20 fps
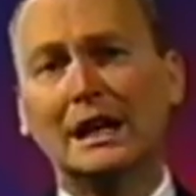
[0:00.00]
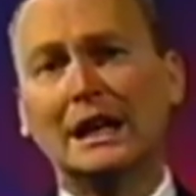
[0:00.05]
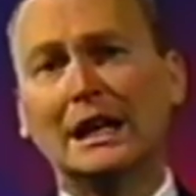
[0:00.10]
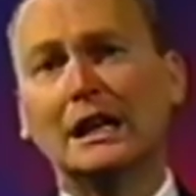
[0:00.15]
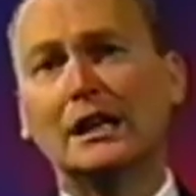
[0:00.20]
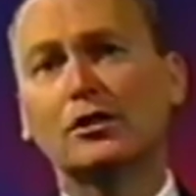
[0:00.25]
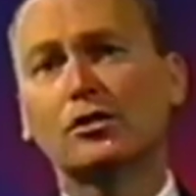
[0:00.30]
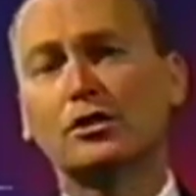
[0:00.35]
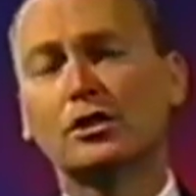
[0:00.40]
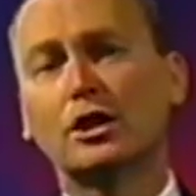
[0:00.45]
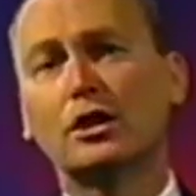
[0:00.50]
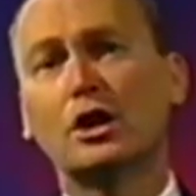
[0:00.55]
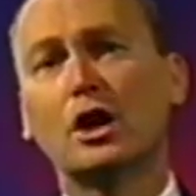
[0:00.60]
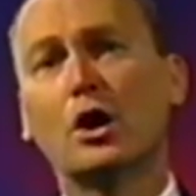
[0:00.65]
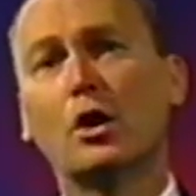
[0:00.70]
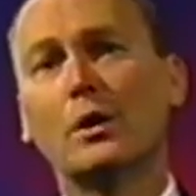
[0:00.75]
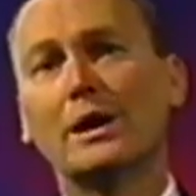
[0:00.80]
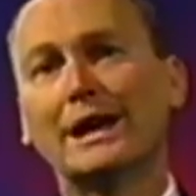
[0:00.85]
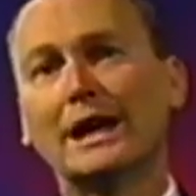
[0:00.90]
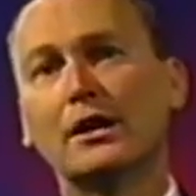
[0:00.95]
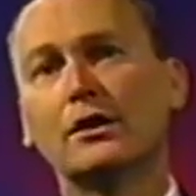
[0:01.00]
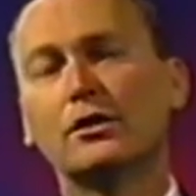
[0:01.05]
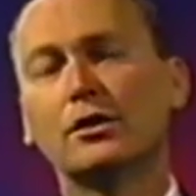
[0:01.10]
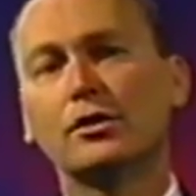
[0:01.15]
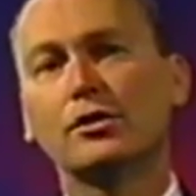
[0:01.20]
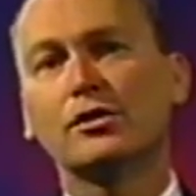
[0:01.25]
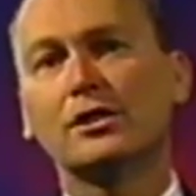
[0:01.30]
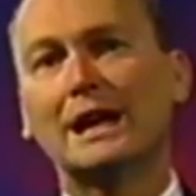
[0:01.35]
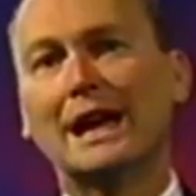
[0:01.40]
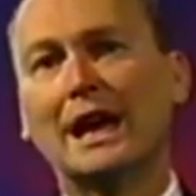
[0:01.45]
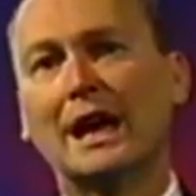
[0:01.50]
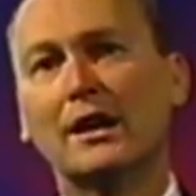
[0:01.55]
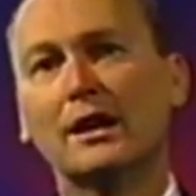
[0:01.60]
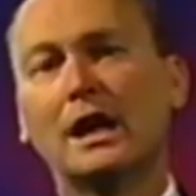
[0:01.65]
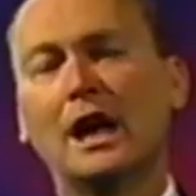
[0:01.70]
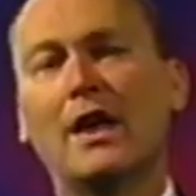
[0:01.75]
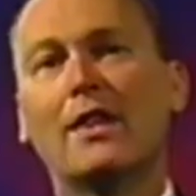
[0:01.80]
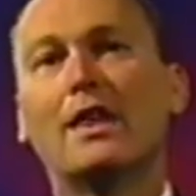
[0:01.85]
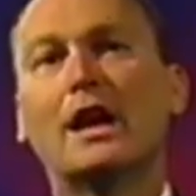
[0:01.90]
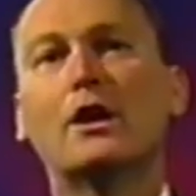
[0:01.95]
is to know and understand
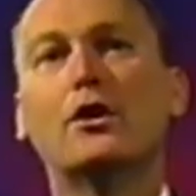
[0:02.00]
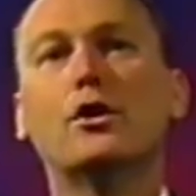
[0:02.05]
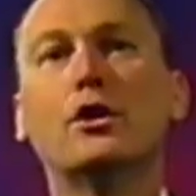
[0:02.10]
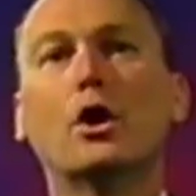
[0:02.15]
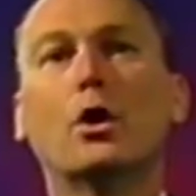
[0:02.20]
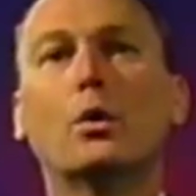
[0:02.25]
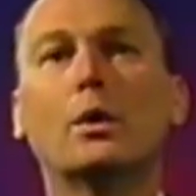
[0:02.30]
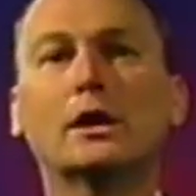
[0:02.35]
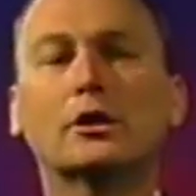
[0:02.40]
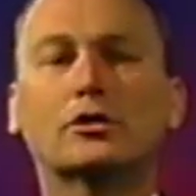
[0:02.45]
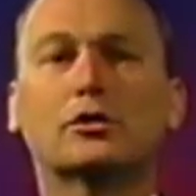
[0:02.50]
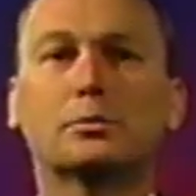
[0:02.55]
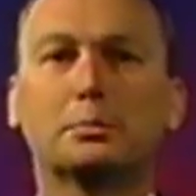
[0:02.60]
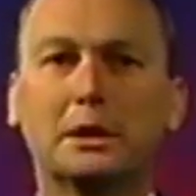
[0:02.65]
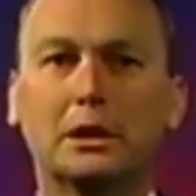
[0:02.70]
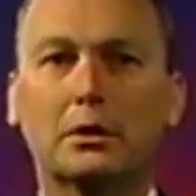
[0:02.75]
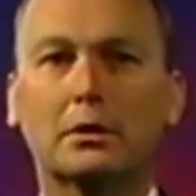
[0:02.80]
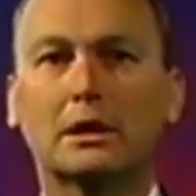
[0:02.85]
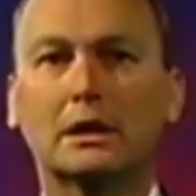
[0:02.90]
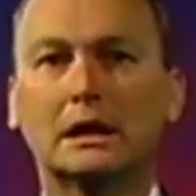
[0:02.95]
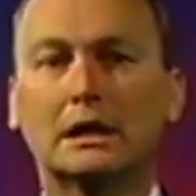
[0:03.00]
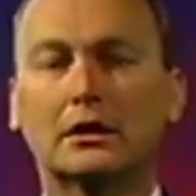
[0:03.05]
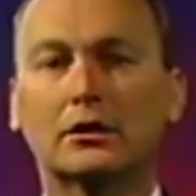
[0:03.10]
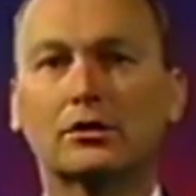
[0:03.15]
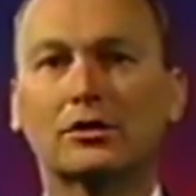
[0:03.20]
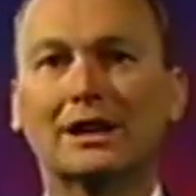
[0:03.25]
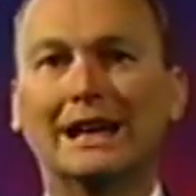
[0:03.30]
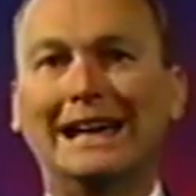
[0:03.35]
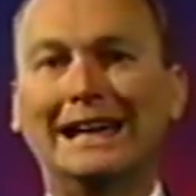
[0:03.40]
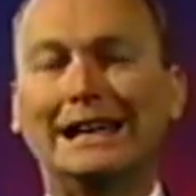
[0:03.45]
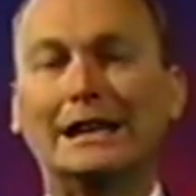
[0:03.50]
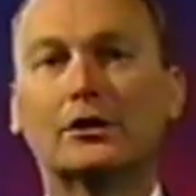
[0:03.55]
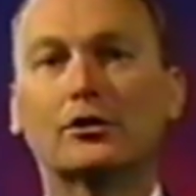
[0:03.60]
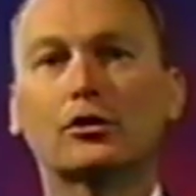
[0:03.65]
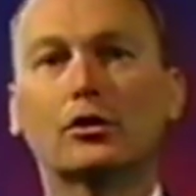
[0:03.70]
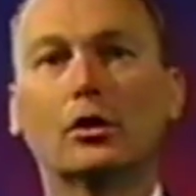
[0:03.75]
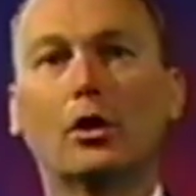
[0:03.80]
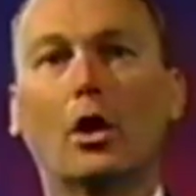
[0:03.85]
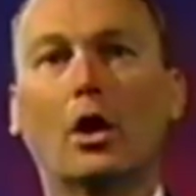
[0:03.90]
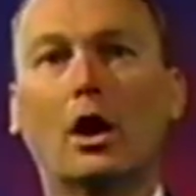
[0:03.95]
that no experience is
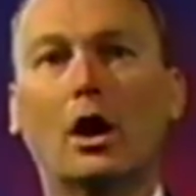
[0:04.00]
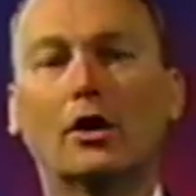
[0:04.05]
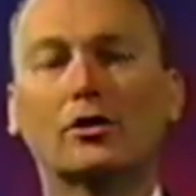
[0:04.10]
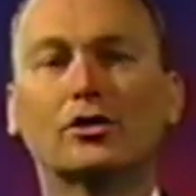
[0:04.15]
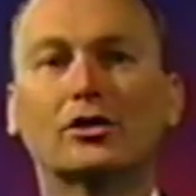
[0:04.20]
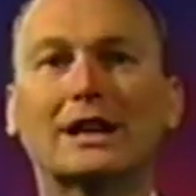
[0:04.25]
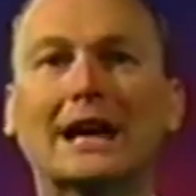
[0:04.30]
lost.